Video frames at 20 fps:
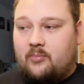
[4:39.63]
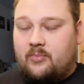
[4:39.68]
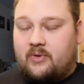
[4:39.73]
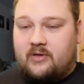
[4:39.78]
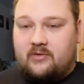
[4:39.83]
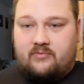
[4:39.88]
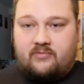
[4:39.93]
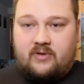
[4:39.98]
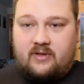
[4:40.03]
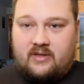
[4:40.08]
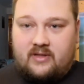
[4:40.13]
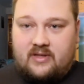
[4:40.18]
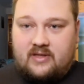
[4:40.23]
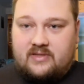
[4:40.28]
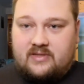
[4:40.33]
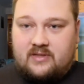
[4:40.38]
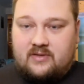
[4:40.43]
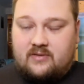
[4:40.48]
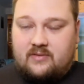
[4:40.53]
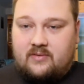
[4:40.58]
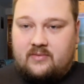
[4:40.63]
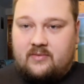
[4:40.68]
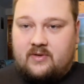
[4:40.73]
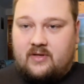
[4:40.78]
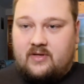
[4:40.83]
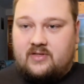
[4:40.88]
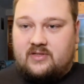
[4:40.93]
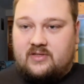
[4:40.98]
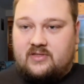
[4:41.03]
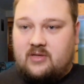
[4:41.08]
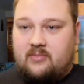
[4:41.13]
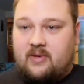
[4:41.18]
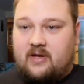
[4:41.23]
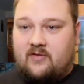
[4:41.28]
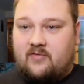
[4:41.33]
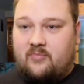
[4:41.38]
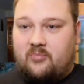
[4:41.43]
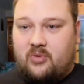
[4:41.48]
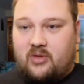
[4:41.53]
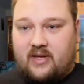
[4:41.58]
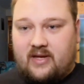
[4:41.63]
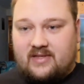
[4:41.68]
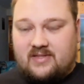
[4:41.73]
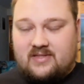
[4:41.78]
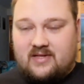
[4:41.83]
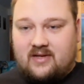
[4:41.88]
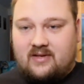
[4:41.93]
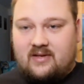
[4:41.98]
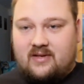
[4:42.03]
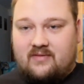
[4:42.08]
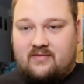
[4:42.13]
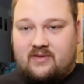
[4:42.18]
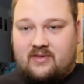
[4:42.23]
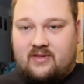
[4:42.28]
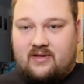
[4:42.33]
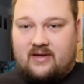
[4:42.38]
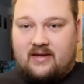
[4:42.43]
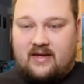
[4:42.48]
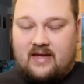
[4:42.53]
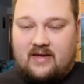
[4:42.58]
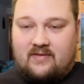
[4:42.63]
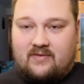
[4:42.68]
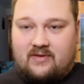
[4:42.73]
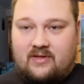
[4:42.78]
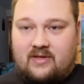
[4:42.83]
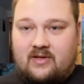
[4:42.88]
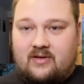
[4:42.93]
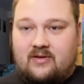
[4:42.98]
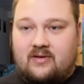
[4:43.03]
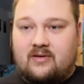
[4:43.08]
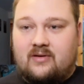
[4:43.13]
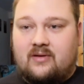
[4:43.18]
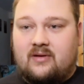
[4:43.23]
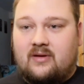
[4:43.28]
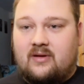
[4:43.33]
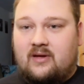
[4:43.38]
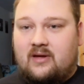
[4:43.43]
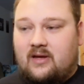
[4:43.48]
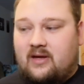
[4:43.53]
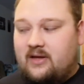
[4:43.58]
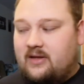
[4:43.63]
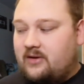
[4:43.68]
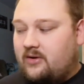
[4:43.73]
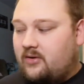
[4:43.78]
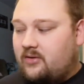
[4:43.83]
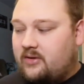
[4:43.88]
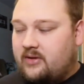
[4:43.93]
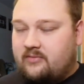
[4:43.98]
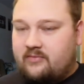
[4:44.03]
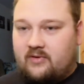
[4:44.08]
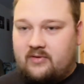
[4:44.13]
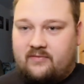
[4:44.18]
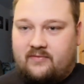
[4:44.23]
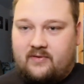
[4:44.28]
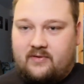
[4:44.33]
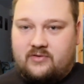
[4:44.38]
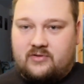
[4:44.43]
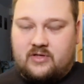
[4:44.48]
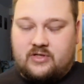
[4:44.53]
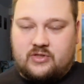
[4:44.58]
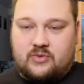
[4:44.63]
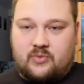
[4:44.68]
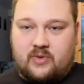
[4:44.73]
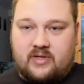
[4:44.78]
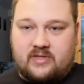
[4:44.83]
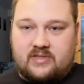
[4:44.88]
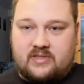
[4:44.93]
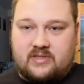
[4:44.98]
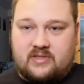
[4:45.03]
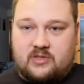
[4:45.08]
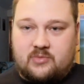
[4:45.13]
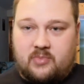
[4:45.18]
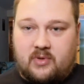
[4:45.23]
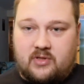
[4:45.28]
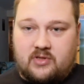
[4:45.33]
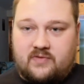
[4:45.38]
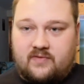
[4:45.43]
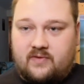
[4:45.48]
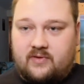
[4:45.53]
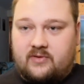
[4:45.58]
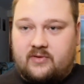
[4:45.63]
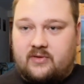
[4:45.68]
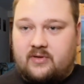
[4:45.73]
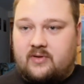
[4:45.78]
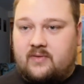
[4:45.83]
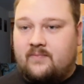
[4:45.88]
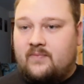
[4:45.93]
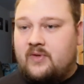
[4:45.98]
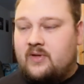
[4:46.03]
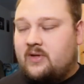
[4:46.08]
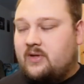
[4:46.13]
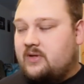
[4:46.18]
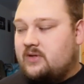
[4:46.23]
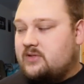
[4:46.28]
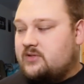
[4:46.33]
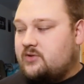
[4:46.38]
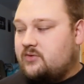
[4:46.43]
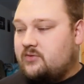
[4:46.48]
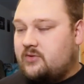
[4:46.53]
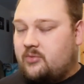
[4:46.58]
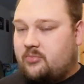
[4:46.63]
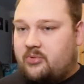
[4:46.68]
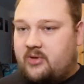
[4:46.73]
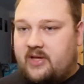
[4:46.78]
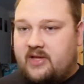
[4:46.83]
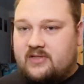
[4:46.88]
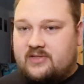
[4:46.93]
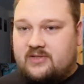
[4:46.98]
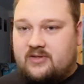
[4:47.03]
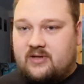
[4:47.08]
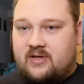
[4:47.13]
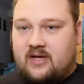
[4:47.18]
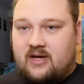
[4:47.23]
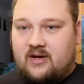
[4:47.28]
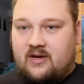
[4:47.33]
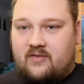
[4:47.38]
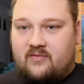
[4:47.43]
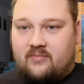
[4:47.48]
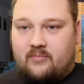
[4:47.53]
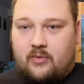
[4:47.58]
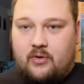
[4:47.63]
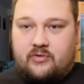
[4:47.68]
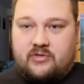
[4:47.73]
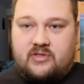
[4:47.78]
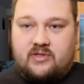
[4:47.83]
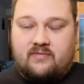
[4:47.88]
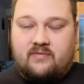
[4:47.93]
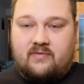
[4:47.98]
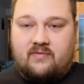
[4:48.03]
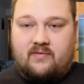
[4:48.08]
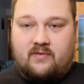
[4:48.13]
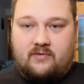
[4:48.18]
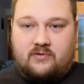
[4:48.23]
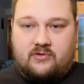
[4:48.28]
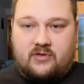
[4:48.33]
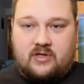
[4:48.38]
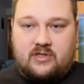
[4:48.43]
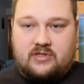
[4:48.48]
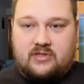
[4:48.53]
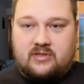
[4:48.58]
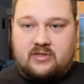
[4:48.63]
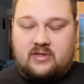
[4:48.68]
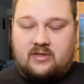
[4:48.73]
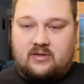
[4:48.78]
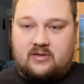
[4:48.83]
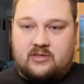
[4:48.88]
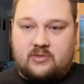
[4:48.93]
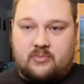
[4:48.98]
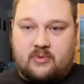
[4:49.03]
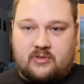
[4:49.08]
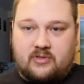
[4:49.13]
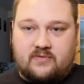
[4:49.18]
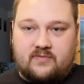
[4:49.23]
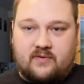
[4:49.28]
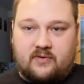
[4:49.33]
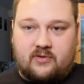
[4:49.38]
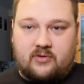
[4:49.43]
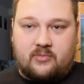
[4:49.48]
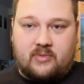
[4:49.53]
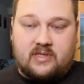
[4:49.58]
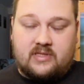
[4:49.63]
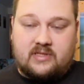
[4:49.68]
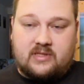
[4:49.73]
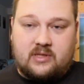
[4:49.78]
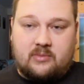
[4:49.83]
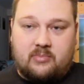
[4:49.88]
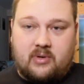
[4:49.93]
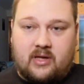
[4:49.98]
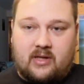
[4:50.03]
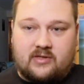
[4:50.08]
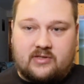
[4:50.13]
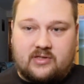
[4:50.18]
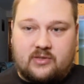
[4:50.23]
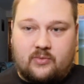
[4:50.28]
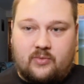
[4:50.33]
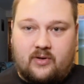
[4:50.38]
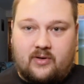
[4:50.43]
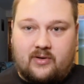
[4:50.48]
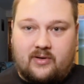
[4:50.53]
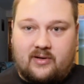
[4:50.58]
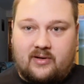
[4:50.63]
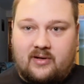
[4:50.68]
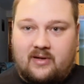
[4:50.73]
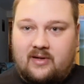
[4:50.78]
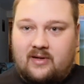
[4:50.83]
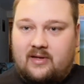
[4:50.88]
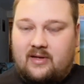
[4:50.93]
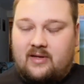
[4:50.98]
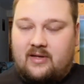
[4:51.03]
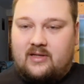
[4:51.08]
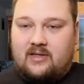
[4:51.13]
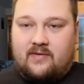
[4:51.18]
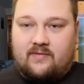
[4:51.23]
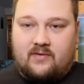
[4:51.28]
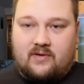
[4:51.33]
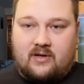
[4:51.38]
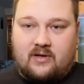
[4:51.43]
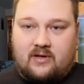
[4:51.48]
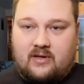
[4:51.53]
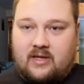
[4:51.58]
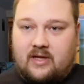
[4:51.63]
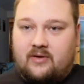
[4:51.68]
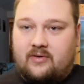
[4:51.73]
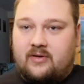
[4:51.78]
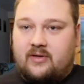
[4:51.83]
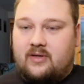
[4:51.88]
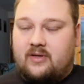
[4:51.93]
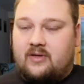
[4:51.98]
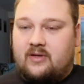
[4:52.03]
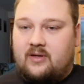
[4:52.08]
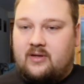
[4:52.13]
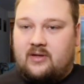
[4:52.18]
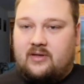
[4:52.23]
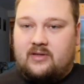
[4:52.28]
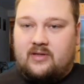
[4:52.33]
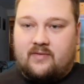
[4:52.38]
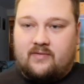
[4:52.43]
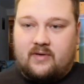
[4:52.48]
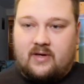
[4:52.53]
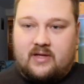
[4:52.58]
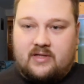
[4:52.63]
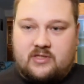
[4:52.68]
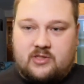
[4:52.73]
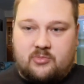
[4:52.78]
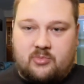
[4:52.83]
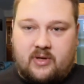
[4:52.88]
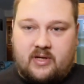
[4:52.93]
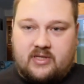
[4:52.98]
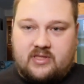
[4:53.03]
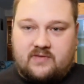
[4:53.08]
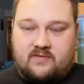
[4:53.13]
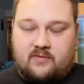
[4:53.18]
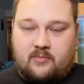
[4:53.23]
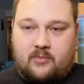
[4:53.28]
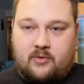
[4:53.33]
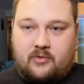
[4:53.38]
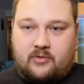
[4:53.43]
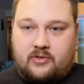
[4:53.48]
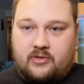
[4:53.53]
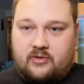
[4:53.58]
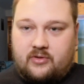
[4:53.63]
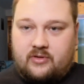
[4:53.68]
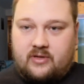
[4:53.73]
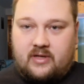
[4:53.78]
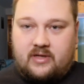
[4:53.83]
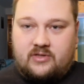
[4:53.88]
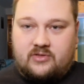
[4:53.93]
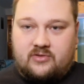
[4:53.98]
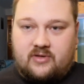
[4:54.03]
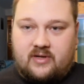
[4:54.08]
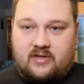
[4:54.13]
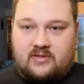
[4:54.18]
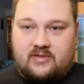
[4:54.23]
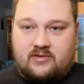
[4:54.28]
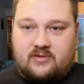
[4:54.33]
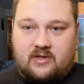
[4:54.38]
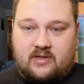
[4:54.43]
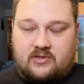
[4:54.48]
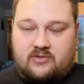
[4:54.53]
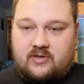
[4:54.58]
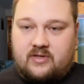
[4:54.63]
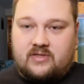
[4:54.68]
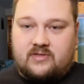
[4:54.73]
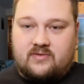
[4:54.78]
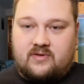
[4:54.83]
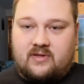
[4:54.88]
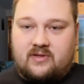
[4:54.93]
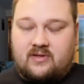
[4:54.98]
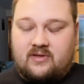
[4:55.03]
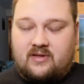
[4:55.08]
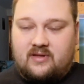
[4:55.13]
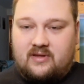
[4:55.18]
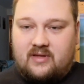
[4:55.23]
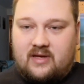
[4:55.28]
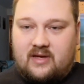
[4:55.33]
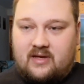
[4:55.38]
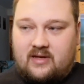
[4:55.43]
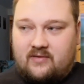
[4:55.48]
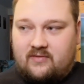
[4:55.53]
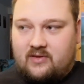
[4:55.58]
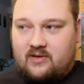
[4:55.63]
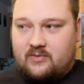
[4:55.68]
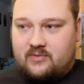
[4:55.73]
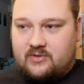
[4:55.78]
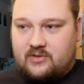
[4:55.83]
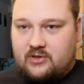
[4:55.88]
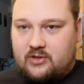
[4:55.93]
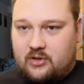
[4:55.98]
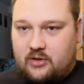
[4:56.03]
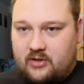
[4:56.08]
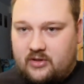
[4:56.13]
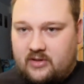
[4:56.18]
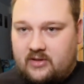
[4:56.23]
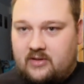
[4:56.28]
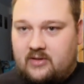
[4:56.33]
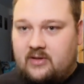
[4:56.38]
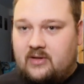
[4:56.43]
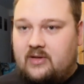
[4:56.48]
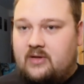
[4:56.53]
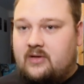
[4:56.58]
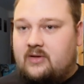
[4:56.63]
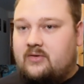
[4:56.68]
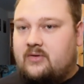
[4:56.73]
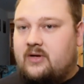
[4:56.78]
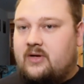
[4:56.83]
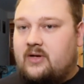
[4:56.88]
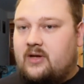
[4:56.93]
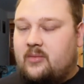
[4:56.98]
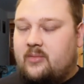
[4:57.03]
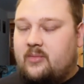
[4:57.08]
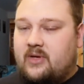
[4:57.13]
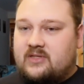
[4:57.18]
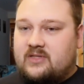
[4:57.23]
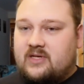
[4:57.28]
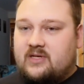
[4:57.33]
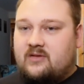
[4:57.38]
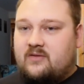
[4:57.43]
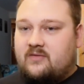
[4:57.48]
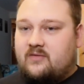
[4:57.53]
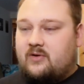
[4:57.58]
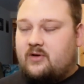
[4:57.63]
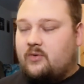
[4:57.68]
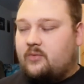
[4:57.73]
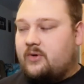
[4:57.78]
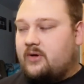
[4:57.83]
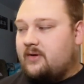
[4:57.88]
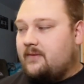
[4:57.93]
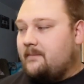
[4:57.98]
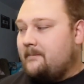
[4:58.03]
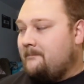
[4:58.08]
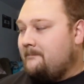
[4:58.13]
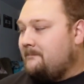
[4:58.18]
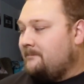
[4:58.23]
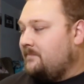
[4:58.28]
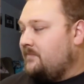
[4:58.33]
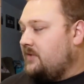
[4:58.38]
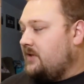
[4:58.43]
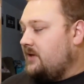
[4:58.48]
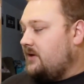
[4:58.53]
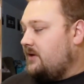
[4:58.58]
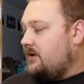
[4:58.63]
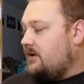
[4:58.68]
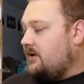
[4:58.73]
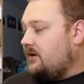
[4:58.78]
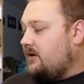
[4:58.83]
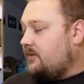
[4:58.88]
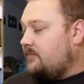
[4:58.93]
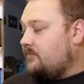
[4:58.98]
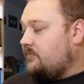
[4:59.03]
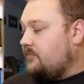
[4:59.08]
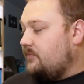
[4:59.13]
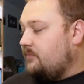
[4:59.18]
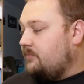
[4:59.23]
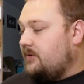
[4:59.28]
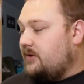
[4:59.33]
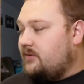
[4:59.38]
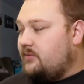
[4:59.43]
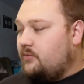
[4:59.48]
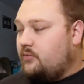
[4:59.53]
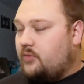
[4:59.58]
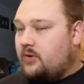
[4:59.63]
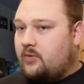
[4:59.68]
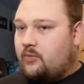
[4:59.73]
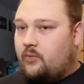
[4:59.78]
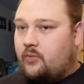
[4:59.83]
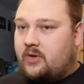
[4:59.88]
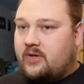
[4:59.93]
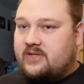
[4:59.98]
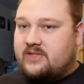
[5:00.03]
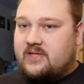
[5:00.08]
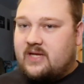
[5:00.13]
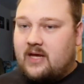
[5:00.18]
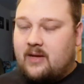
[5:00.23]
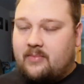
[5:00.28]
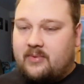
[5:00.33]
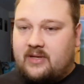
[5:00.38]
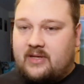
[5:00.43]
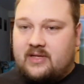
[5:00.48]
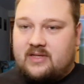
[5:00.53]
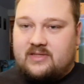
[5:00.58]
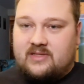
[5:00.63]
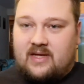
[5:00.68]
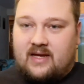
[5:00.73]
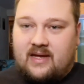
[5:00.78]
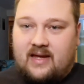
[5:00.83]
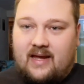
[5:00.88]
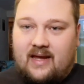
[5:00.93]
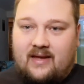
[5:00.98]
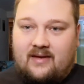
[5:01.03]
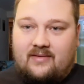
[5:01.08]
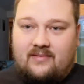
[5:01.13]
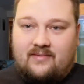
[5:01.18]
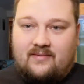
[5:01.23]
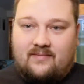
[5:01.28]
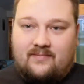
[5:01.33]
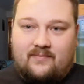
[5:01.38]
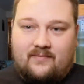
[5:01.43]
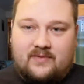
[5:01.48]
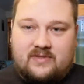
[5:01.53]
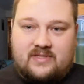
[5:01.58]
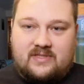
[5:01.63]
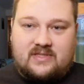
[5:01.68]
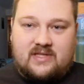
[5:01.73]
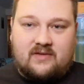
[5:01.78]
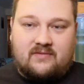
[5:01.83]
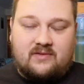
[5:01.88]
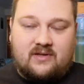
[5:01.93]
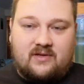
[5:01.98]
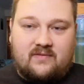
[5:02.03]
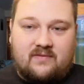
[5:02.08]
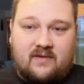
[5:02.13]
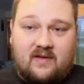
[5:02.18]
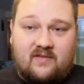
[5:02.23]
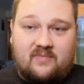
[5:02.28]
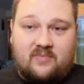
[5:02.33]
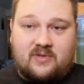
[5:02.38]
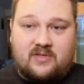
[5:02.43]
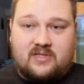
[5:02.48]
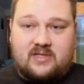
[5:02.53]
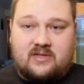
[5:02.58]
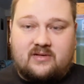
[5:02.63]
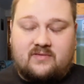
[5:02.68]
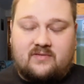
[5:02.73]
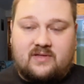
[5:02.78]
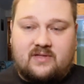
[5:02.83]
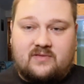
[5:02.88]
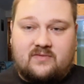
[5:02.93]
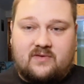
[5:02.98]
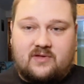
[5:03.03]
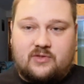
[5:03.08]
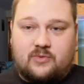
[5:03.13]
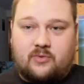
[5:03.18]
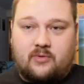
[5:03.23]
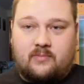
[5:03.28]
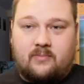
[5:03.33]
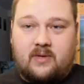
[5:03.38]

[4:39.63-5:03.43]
but it really isn't, because the amount of plants and everything I have in here, and all I run filtration-wise is a sponge filter. So the plants took care of most of the filtration, and the sponge filter basically polished the water. It never got cloudy, never had spikes of ammonia or nitrites or nitrates or anything like that. Everything was good, right? I maintained it very well. But what was happening is I had 75% of these fish were